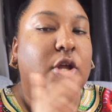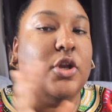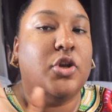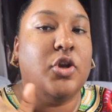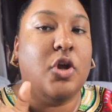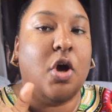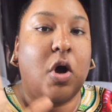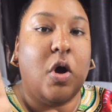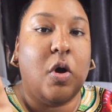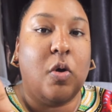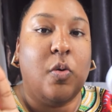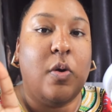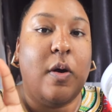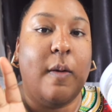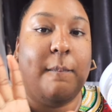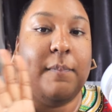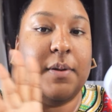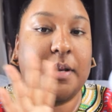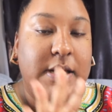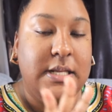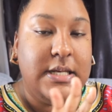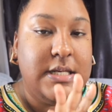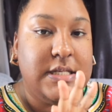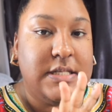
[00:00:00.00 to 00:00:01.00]
Now
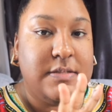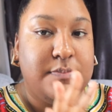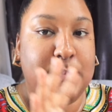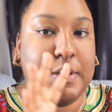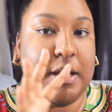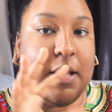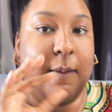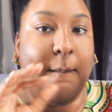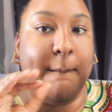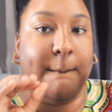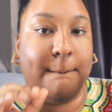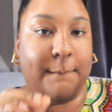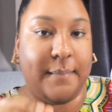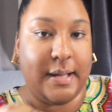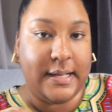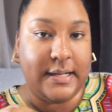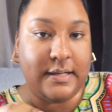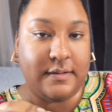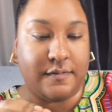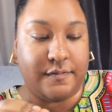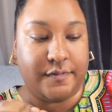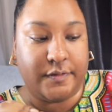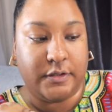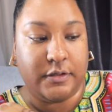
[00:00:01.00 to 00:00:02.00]
please be
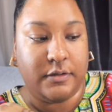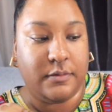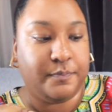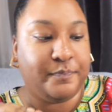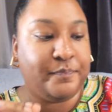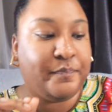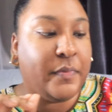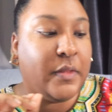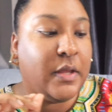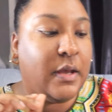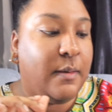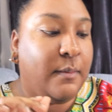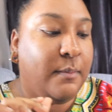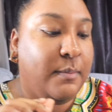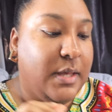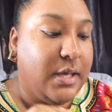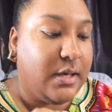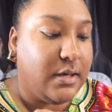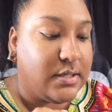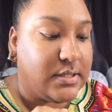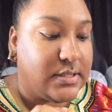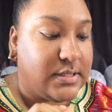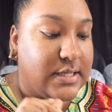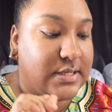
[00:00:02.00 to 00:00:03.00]
mindful
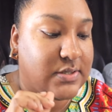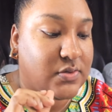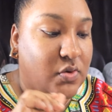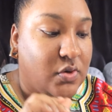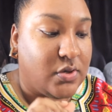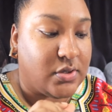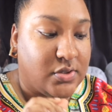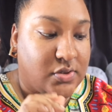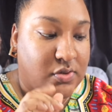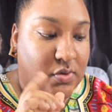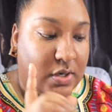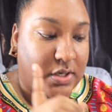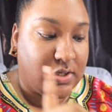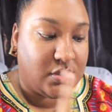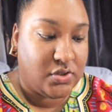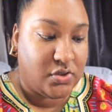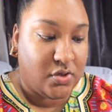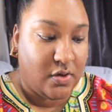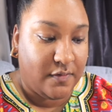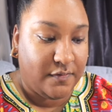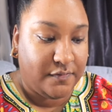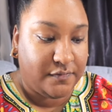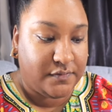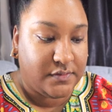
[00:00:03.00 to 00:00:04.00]
because there's also a
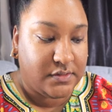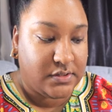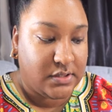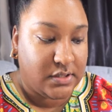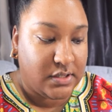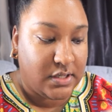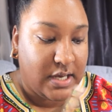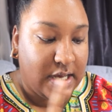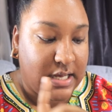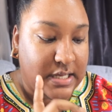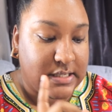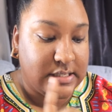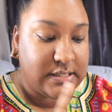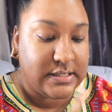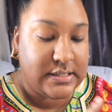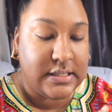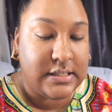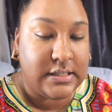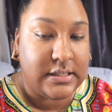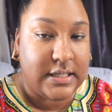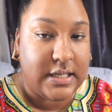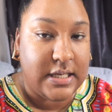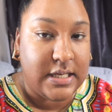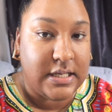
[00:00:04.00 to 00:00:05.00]
Soft and
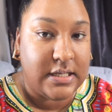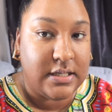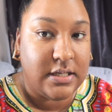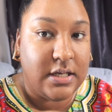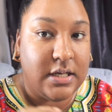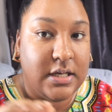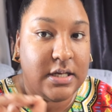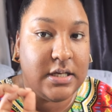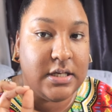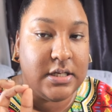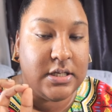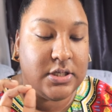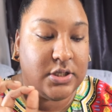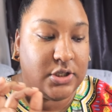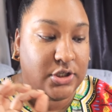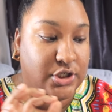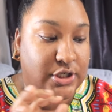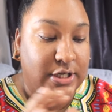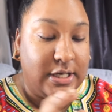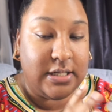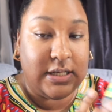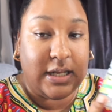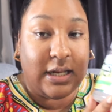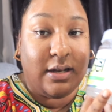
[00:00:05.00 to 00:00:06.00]
Silky
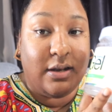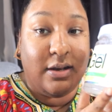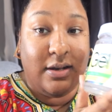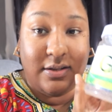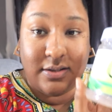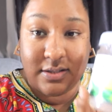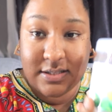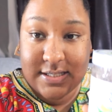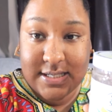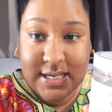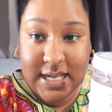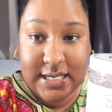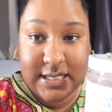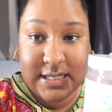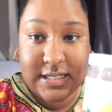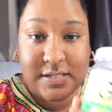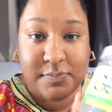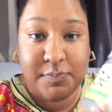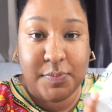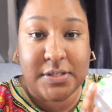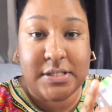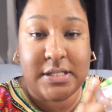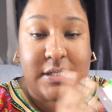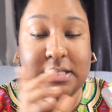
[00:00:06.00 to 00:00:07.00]
gel that looks like this,
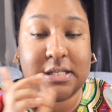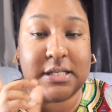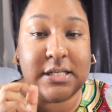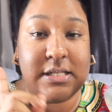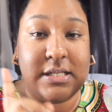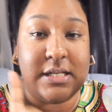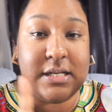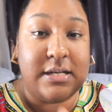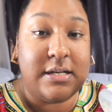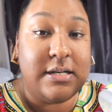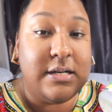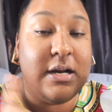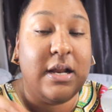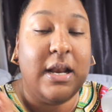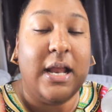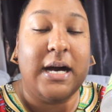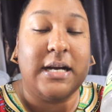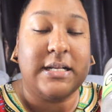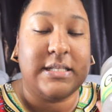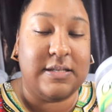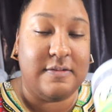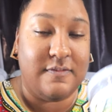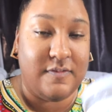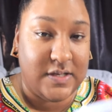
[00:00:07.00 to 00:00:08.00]
but it is the curl
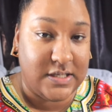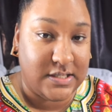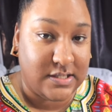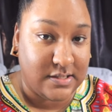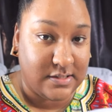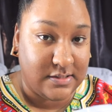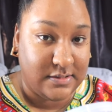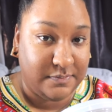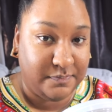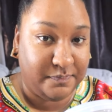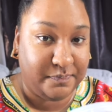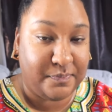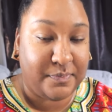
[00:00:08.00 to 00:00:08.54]
activator.